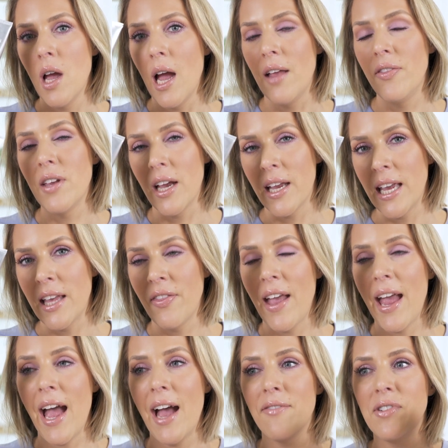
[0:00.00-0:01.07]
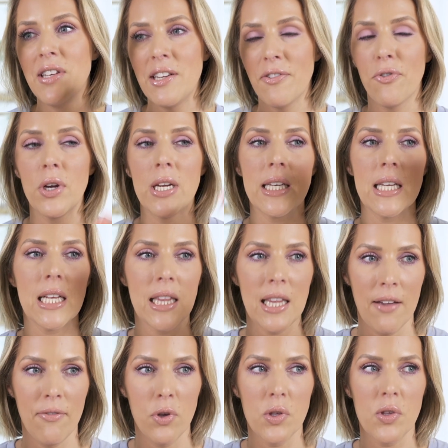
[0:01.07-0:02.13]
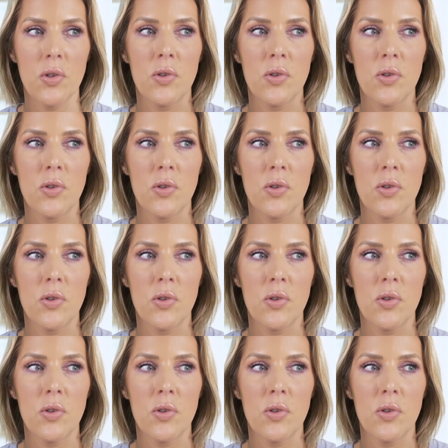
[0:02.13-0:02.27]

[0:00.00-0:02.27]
and again, they have different levels.